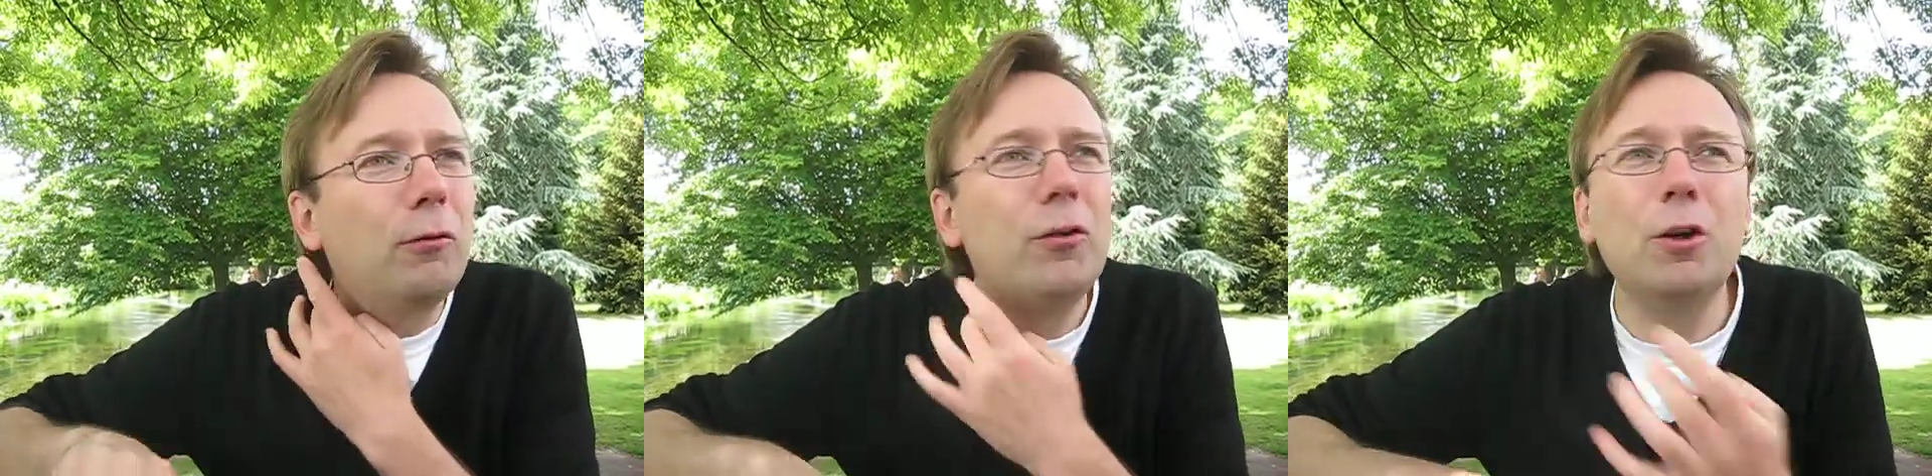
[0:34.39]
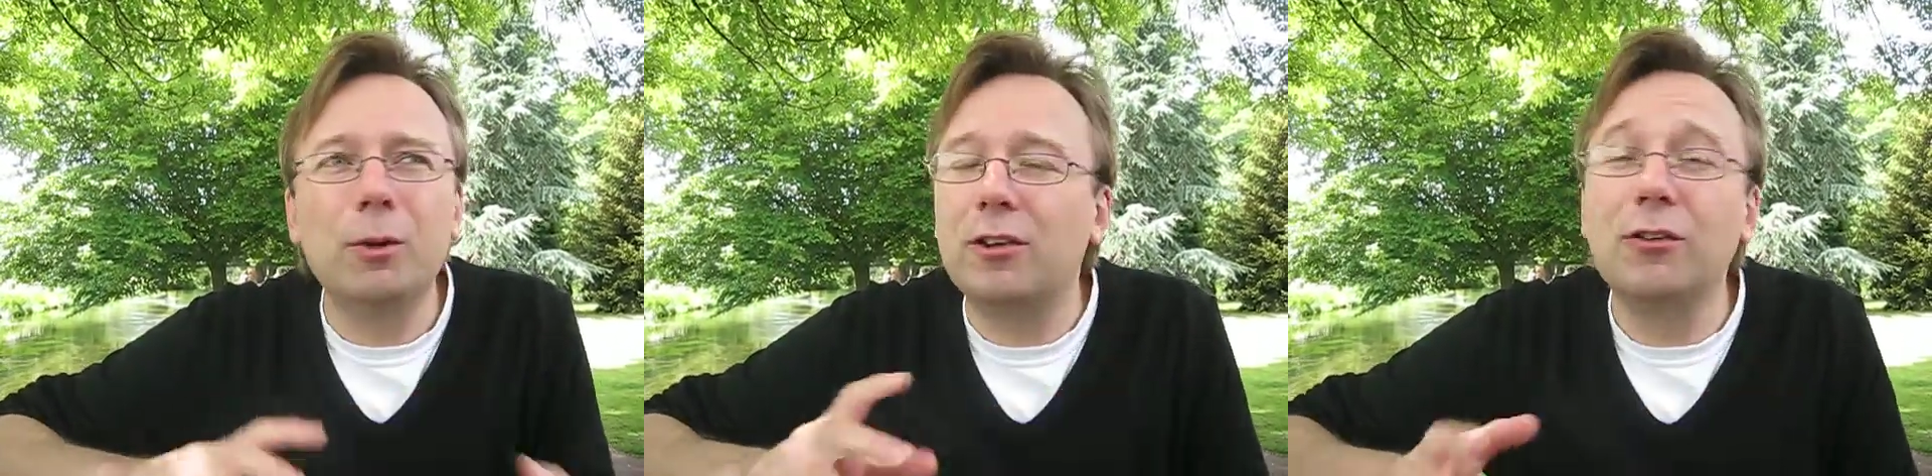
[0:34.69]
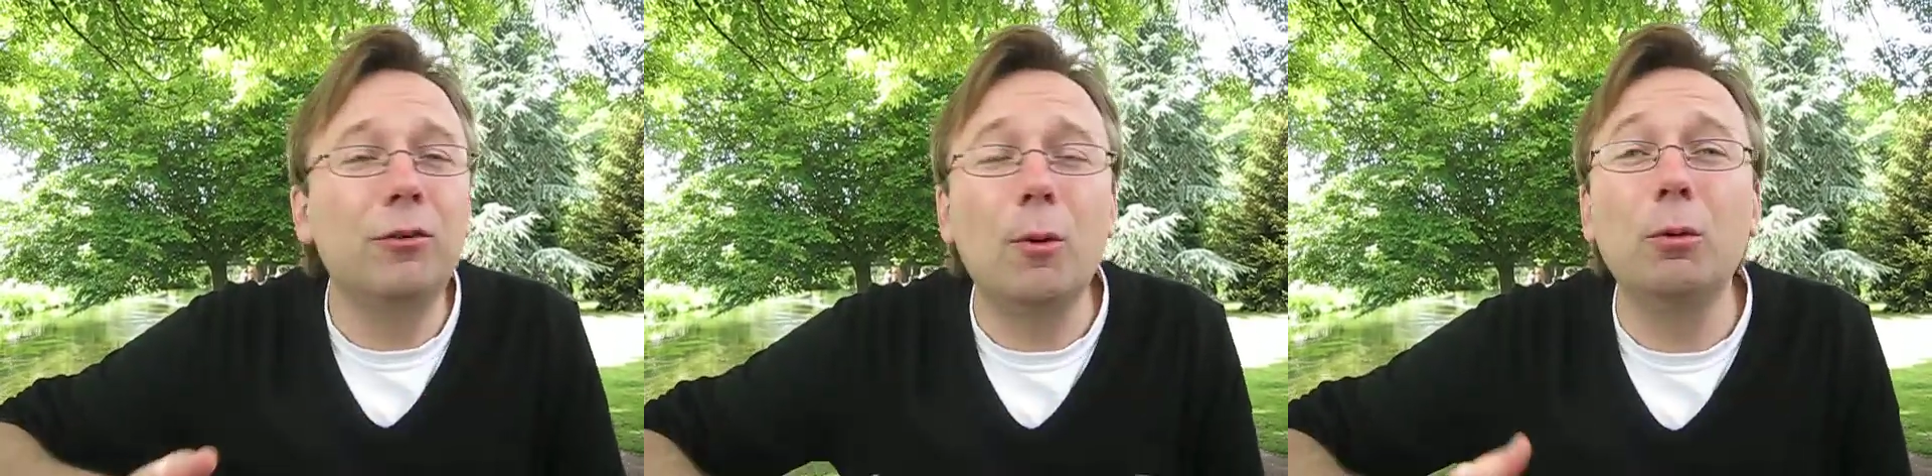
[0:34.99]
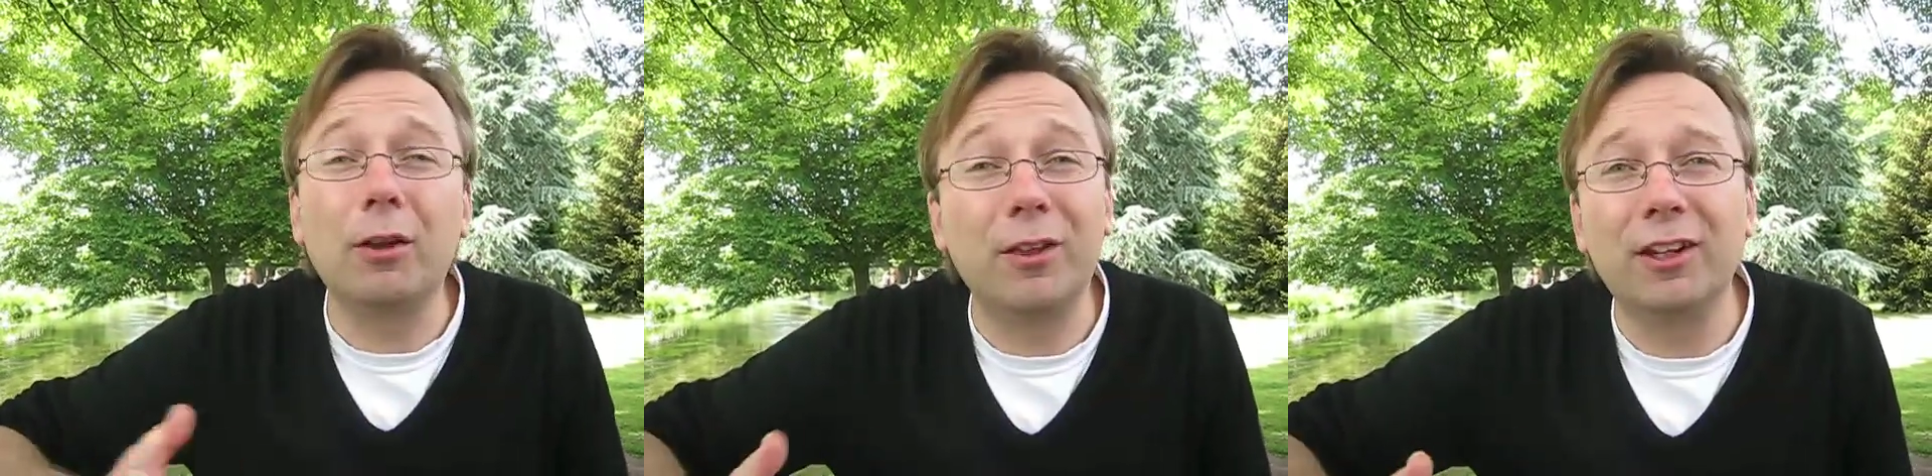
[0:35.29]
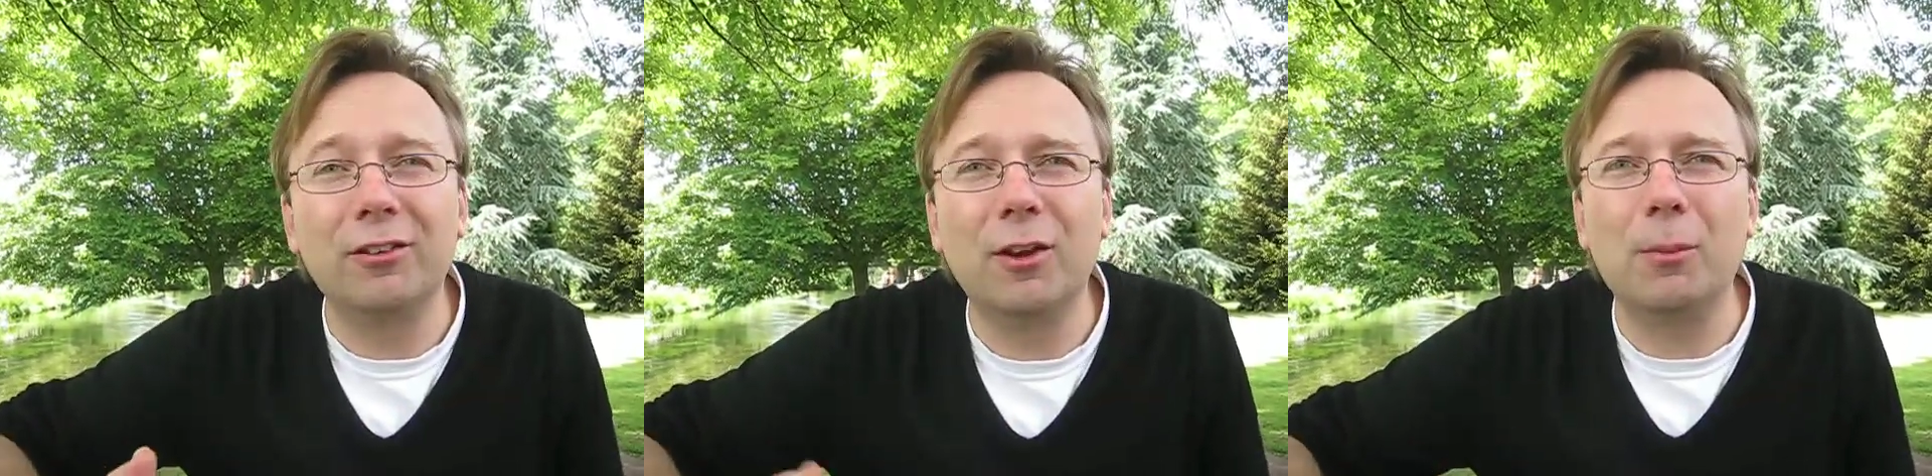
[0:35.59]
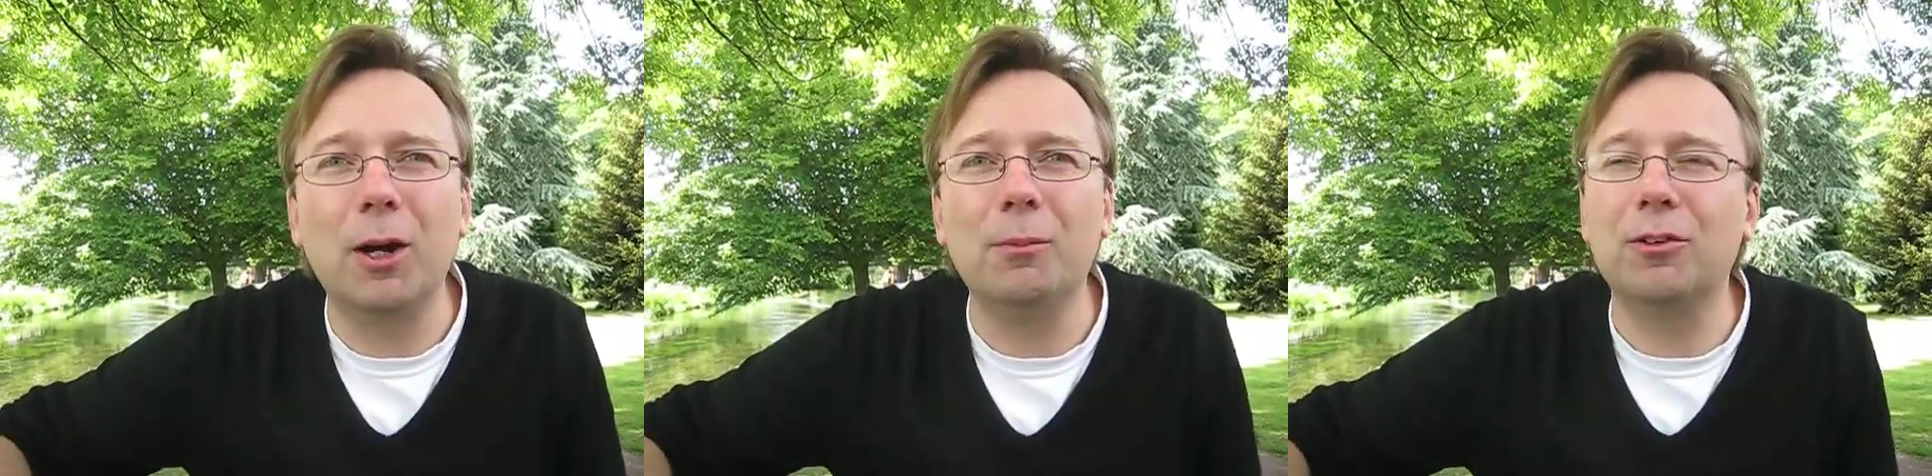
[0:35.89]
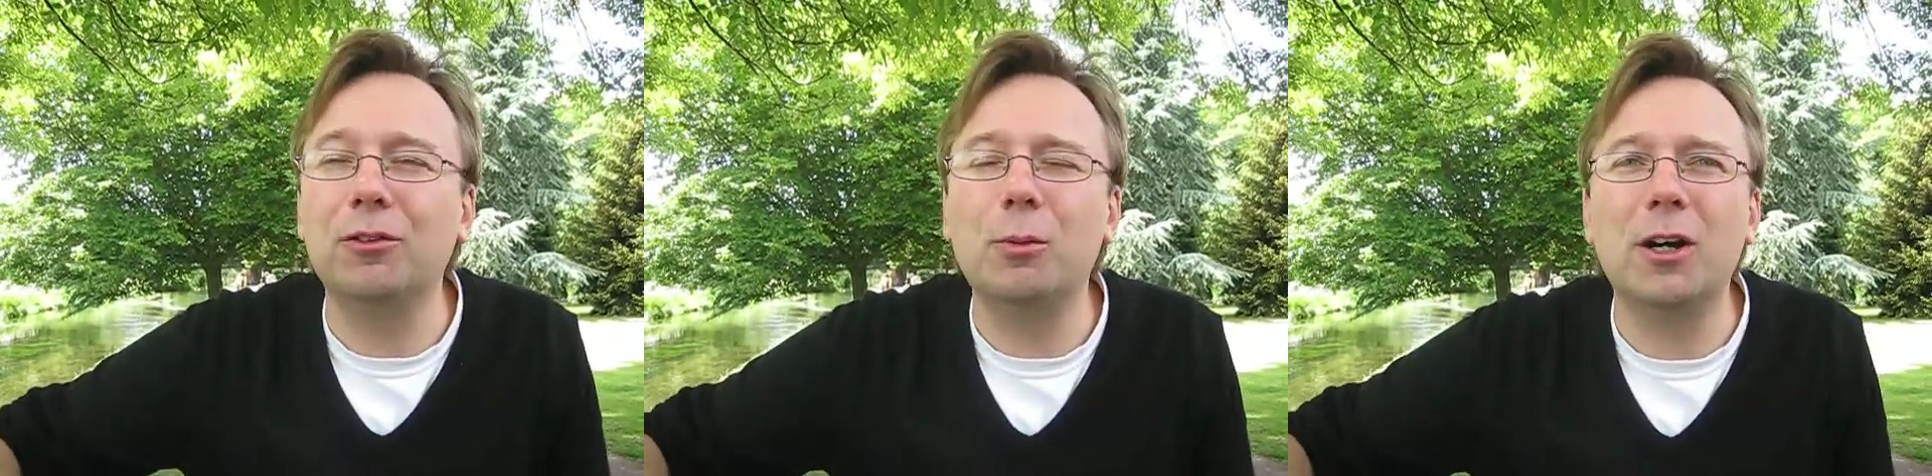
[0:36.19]
fluid and smaller things at the moment
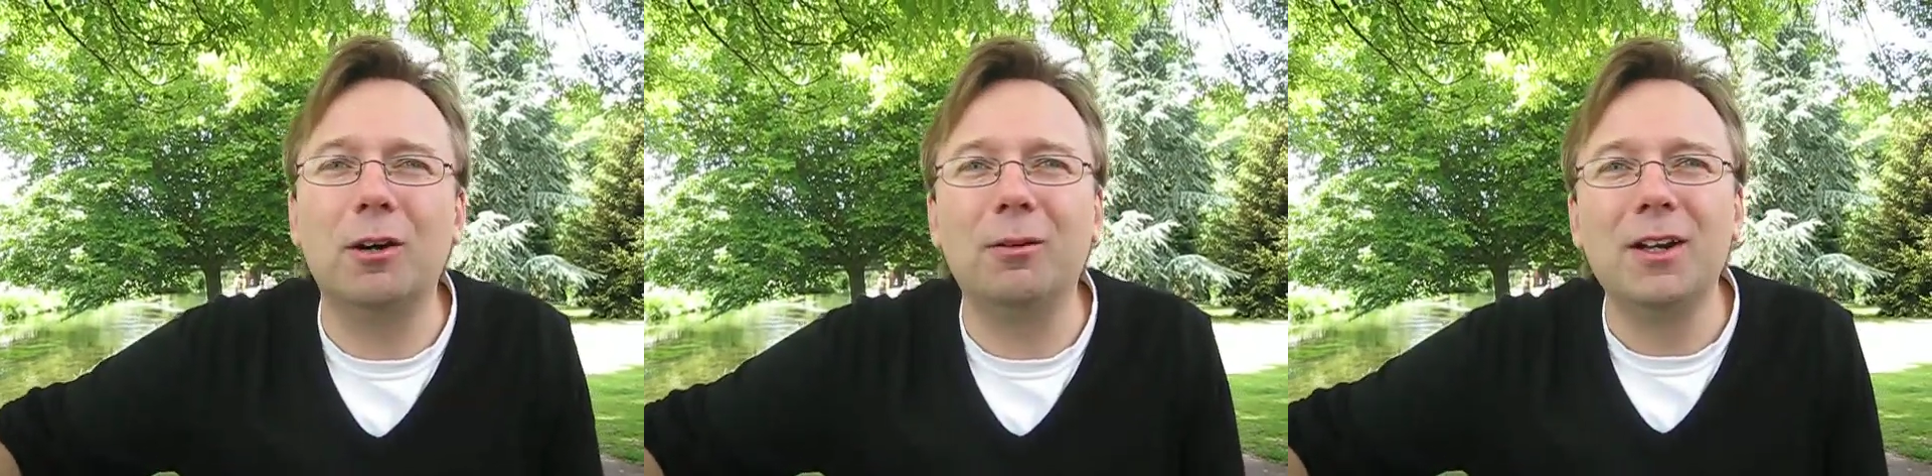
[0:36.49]
as well.